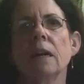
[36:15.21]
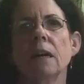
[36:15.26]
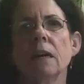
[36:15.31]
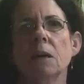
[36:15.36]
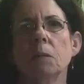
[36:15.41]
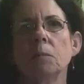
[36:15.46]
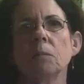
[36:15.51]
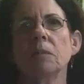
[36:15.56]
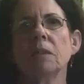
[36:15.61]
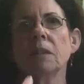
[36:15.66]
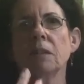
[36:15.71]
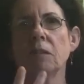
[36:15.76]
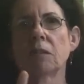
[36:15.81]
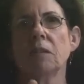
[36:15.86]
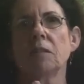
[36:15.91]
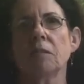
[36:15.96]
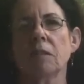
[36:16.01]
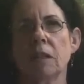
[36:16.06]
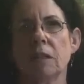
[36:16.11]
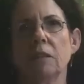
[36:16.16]
A
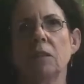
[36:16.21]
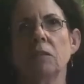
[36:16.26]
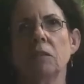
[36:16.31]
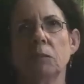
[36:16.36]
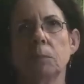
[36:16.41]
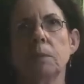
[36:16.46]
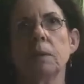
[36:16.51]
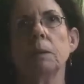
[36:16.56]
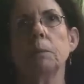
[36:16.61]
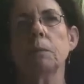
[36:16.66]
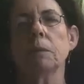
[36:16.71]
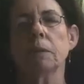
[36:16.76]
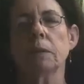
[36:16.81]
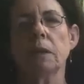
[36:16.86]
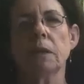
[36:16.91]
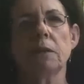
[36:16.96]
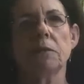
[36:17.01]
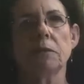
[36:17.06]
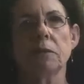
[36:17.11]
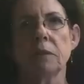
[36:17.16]
lot of people are
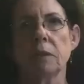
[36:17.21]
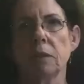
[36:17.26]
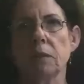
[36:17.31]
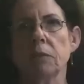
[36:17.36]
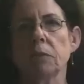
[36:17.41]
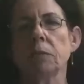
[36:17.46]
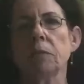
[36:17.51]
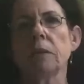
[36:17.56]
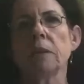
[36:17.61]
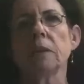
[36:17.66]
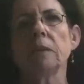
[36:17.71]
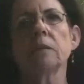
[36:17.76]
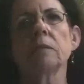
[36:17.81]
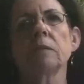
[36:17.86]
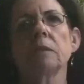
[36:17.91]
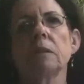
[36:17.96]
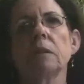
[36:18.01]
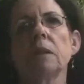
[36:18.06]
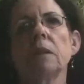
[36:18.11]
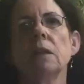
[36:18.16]
carrying these
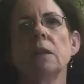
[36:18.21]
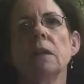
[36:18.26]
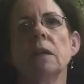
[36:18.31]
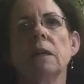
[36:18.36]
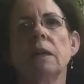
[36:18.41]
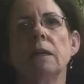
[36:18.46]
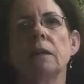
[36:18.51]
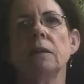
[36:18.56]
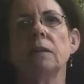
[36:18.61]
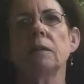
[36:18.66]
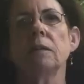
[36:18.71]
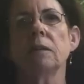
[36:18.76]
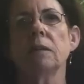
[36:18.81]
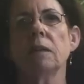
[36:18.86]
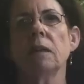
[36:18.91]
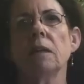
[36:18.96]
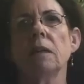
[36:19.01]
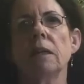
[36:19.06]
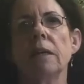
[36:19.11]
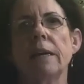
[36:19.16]
around, and
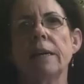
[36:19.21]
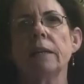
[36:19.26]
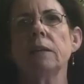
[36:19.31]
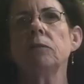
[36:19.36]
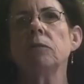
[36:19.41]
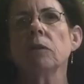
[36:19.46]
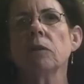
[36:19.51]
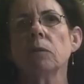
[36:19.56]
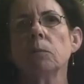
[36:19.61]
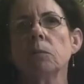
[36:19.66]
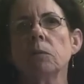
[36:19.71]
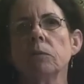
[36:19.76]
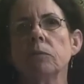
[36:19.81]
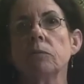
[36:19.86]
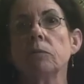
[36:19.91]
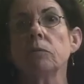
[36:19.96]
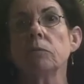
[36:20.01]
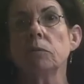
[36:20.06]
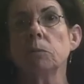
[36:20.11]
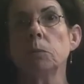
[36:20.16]
our job was
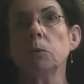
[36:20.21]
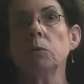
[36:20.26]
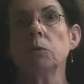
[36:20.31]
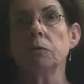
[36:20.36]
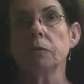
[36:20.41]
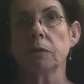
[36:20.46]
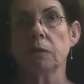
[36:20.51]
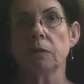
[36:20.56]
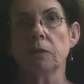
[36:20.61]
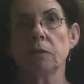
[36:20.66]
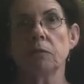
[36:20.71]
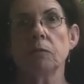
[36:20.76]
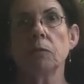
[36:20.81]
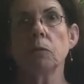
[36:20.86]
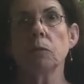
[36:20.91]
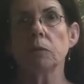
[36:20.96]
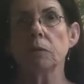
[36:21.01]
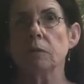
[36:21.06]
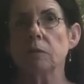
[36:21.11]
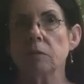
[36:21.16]
to remove it
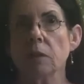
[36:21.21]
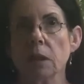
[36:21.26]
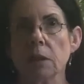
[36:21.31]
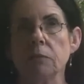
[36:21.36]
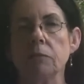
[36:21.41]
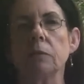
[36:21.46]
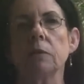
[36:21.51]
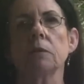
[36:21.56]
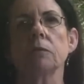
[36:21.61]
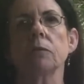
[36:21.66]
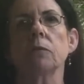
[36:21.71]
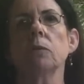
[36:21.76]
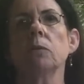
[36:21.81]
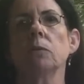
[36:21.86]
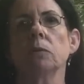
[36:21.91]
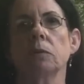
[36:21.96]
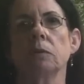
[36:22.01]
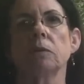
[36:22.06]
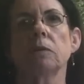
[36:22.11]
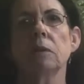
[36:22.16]
for his safety, of
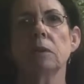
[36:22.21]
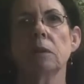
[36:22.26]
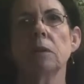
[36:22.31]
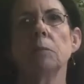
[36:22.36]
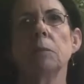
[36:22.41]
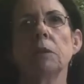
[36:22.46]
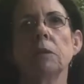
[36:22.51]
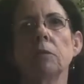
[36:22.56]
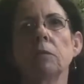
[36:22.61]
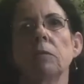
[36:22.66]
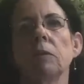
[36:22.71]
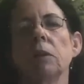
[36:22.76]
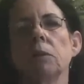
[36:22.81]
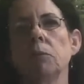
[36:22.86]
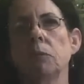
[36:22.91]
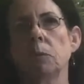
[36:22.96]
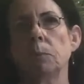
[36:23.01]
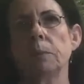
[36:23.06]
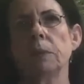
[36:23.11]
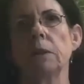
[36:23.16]
course, because he
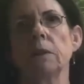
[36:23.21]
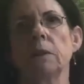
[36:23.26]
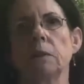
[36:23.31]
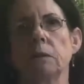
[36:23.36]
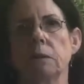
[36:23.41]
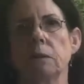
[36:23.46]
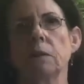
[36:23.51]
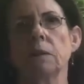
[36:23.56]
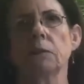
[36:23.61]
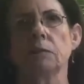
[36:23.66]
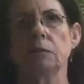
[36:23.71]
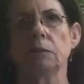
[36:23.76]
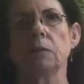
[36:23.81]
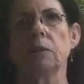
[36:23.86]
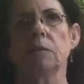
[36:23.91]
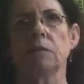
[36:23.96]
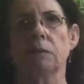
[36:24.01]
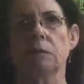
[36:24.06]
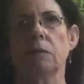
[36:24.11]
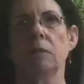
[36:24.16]
was being given
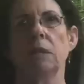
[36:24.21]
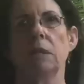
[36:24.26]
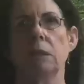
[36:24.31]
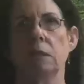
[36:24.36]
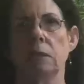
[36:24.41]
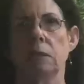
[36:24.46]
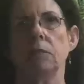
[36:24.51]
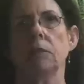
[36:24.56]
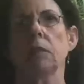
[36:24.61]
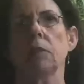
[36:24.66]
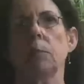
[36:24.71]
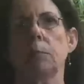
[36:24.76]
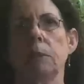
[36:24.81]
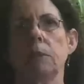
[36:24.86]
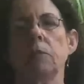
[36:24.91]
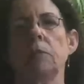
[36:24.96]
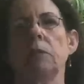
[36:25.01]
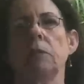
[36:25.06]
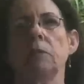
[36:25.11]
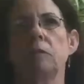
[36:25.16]
negative
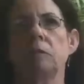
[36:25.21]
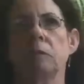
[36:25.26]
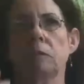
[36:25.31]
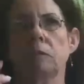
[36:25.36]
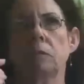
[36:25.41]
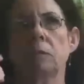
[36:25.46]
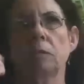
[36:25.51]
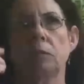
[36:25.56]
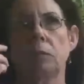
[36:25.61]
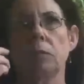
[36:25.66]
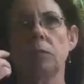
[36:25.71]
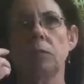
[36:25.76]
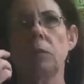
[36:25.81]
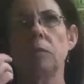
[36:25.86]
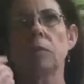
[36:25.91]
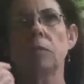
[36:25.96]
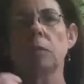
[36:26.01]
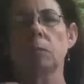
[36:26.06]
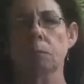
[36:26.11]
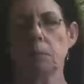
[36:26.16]
experiences through
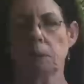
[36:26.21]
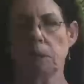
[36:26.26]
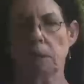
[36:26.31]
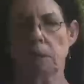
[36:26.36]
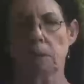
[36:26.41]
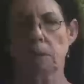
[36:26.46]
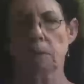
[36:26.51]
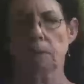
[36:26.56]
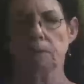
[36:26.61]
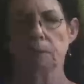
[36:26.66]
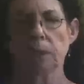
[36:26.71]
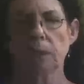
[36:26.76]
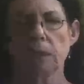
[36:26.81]
this implant.